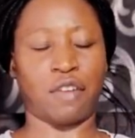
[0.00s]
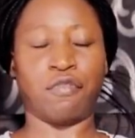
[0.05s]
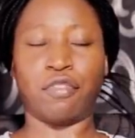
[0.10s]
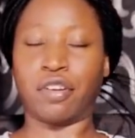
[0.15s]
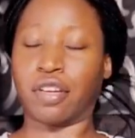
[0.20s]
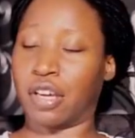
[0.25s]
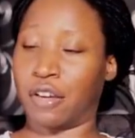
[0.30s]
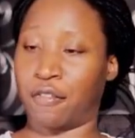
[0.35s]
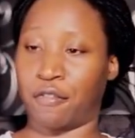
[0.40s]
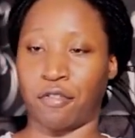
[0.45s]

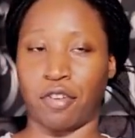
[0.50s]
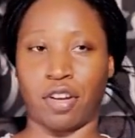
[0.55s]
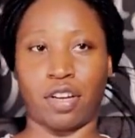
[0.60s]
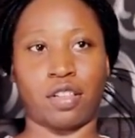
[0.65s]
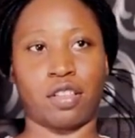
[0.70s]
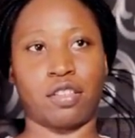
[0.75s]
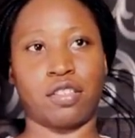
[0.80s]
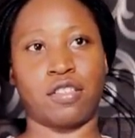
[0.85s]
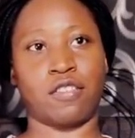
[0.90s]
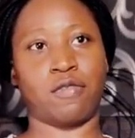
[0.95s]
advocate for
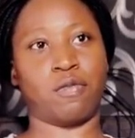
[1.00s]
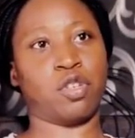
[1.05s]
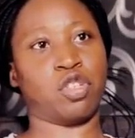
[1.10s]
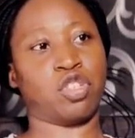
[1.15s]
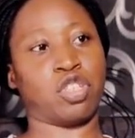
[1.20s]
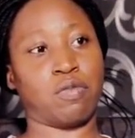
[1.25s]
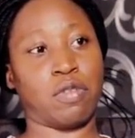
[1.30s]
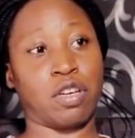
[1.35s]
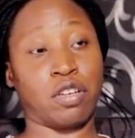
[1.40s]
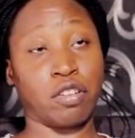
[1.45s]
inclusive
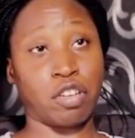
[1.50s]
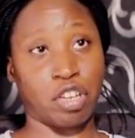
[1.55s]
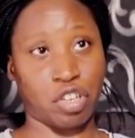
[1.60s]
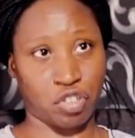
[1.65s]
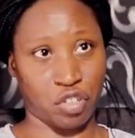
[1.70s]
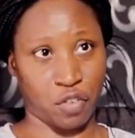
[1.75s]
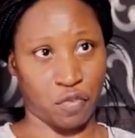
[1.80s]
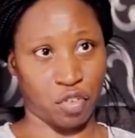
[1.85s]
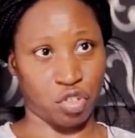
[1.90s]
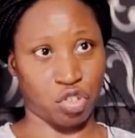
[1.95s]
mainstream
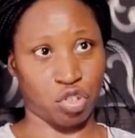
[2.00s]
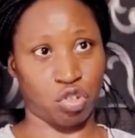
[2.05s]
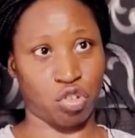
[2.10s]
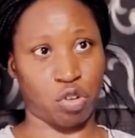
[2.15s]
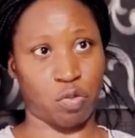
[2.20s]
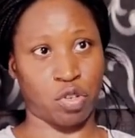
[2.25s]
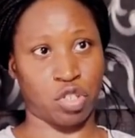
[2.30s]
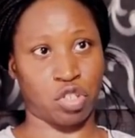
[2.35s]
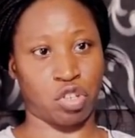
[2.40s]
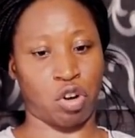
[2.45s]
education for
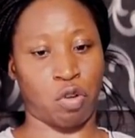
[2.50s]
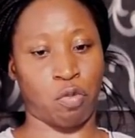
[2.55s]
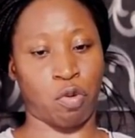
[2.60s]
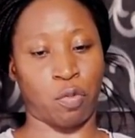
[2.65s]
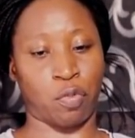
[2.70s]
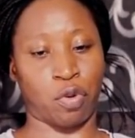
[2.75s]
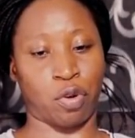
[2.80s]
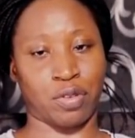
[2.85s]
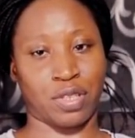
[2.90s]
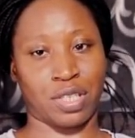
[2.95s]
children with
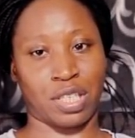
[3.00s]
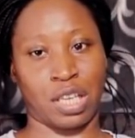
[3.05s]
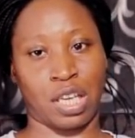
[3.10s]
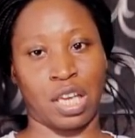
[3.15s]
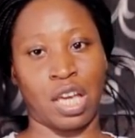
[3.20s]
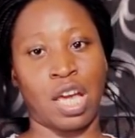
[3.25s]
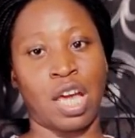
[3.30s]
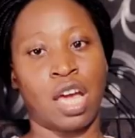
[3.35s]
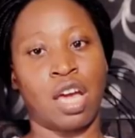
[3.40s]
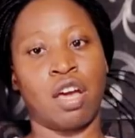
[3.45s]
cerebral
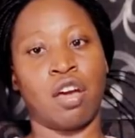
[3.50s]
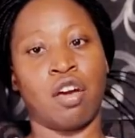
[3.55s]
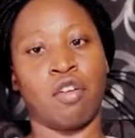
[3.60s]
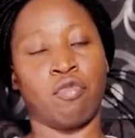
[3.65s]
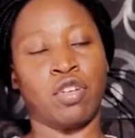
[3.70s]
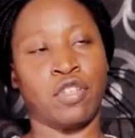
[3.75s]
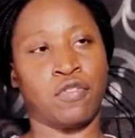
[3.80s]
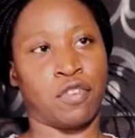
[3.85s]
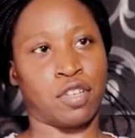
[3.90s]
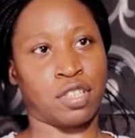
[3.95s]
palsy,
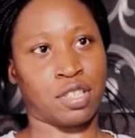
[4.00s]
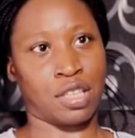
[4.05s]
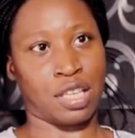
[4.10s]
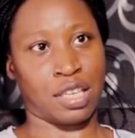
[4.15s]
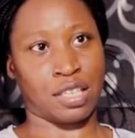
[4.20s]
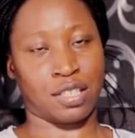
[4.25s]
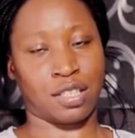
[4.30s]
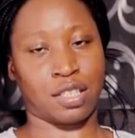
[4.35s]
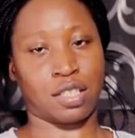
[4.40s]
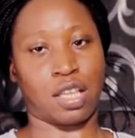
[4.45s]
which
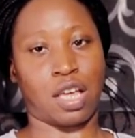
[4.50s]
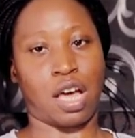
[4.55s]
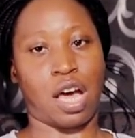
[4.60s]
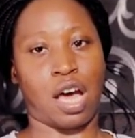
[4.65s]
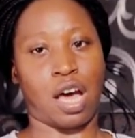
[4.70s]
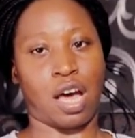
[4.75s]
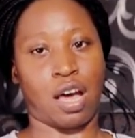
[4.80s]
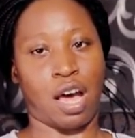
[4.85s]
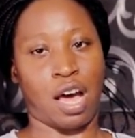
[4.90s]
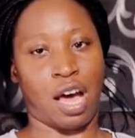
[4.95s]
fosters
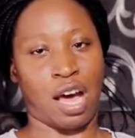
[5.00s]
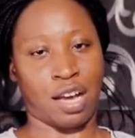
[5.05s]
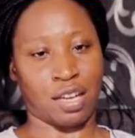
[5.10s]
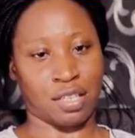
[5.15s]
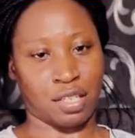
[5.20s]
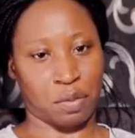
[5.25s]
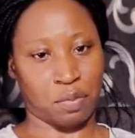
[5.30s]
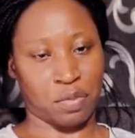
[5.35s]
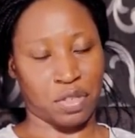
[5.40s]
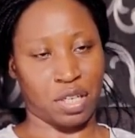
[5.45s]

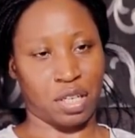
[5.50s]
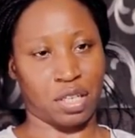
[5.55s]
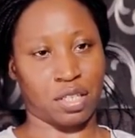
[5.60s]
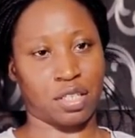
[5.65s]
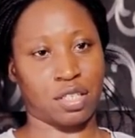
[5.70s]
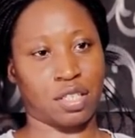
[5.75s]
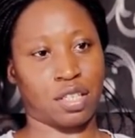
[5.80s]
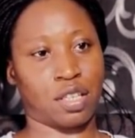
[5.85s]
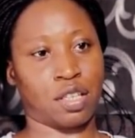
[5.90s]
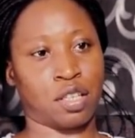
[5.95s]

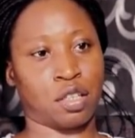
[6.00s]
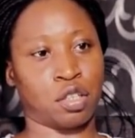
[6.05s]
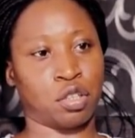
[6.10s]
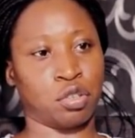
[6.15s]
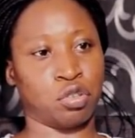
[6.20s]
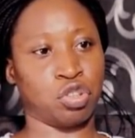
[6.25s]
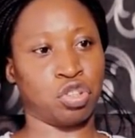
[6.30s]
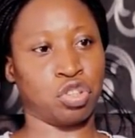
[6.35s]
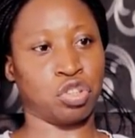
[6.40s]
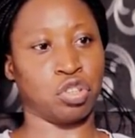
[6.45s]
acceptance,
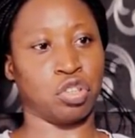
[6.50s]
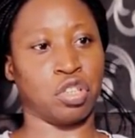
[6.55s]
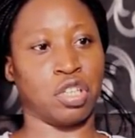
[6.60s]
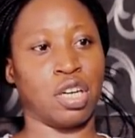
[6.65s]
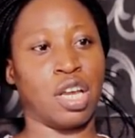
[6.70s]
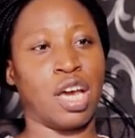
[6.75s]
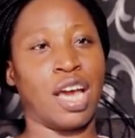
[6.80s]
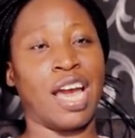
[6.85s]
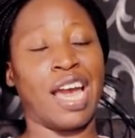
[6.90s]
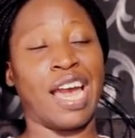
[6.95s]

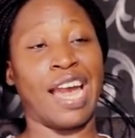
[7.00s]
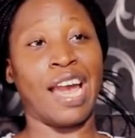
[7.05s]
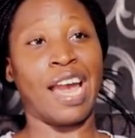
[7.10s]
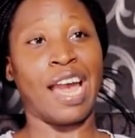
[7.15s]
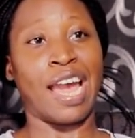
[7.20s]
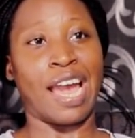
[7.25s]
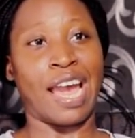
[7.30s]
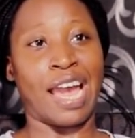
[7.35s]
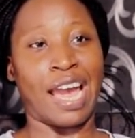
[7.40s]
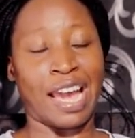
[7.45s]
inclusion,
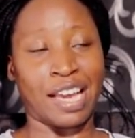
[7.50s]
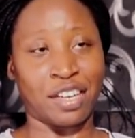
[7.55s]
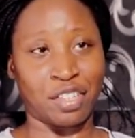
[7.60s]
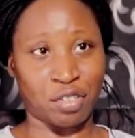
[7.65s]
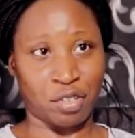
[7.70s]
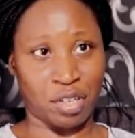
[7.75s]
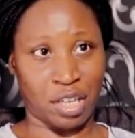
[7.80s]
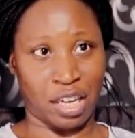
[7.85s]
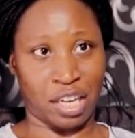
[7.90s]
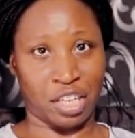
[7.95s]

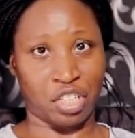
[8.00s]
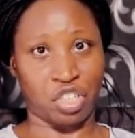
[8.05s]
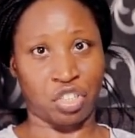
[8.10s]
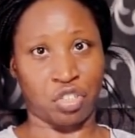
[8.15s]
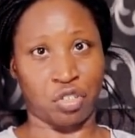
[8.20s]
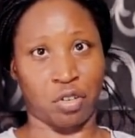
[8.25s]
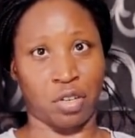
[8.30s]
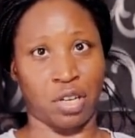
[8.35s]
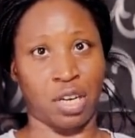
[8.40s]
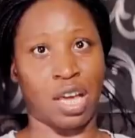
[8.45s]

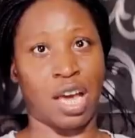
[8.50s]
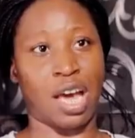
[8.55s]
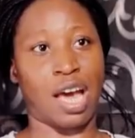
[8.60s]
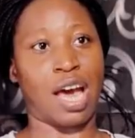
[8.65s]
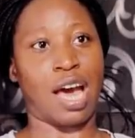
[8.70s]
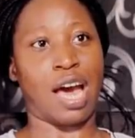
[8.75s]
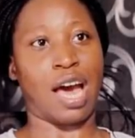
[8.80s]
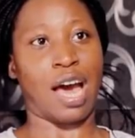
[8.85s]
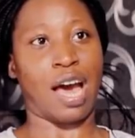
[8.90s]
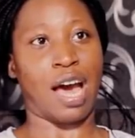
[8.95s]
education,
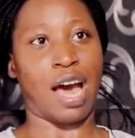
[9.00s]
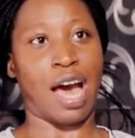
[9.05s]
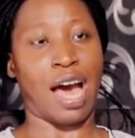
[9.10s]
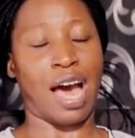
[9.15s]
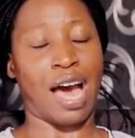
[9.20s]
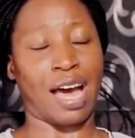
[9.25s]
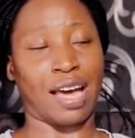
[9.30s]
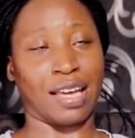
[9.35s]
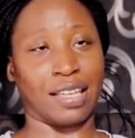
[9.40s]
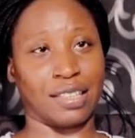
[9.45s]

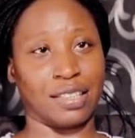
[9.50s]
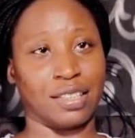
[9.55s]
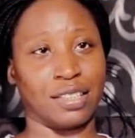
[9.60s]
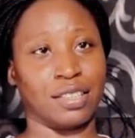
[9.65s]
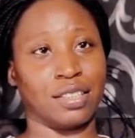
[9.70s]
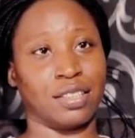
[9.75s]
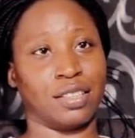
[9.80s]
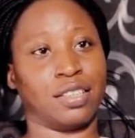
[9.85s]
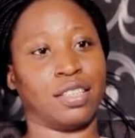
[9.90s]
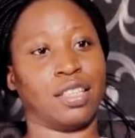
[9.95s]

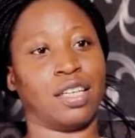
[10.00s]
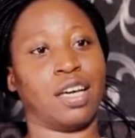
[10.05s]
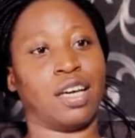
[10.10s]
and